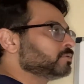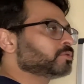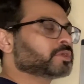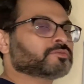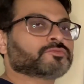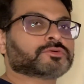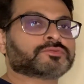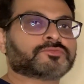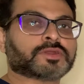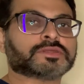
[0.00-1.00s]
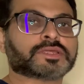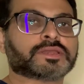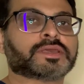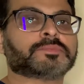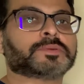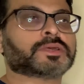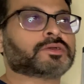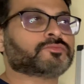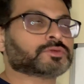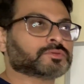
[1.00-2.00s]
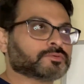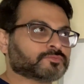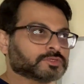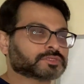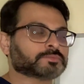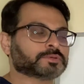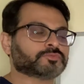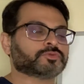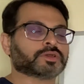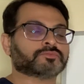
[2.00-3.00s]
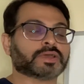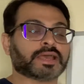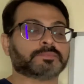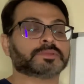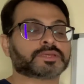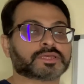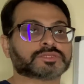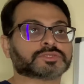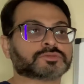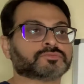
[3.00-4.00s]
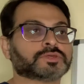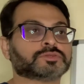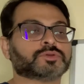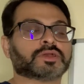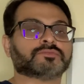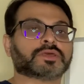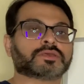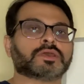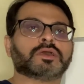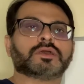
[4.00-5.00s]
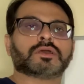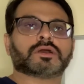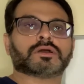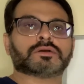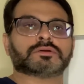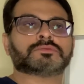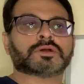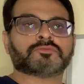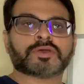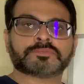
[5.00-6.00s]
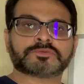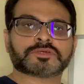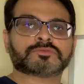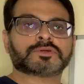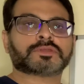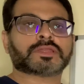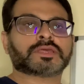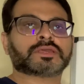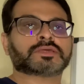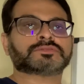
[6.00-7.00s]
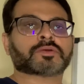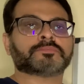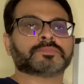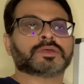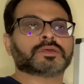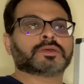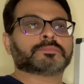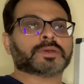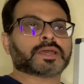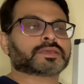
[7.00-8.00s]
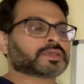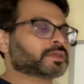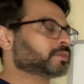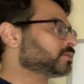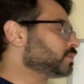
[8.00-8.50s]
looking for front-end API, for example, if you have an application where you have like a web server running and some backend